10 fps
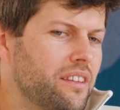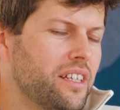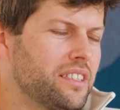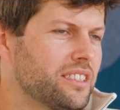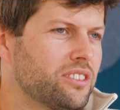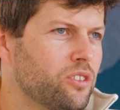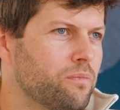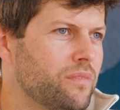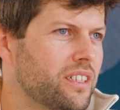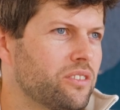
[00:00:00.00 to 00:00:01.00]
that doesn't
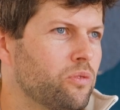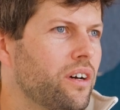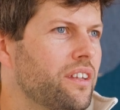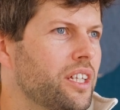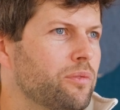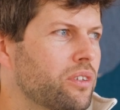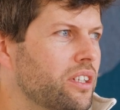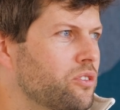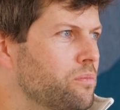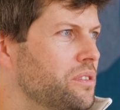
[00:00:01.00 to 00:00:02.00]
come like no other network
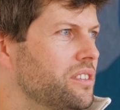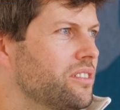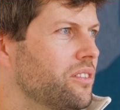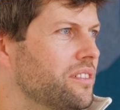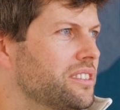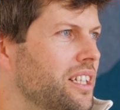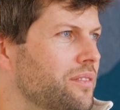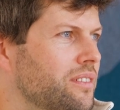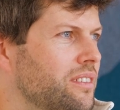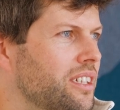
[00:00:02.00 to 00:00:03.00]
can compete on this
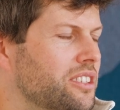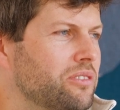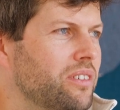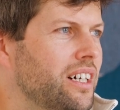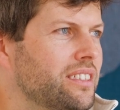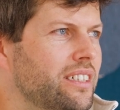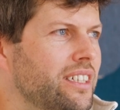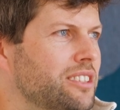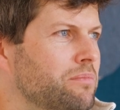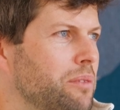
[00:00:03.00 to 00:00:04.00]
level. Like Solana
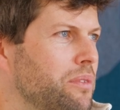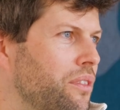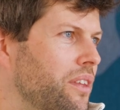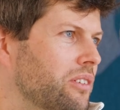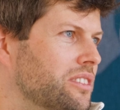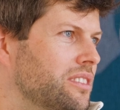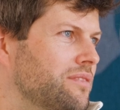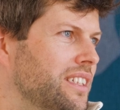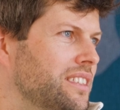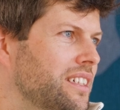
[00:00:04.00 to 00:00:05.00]
has maybe a thousand
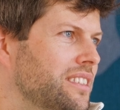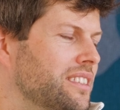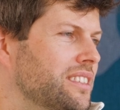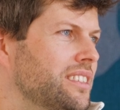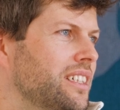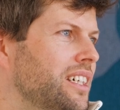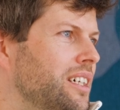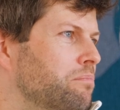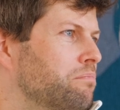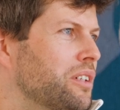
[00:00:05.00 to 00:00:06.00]
validators,
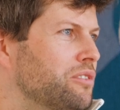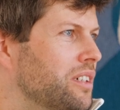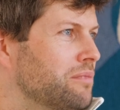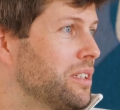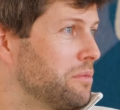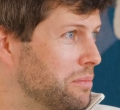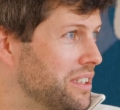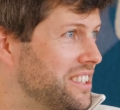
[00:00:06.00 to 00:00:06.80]
but run maybe by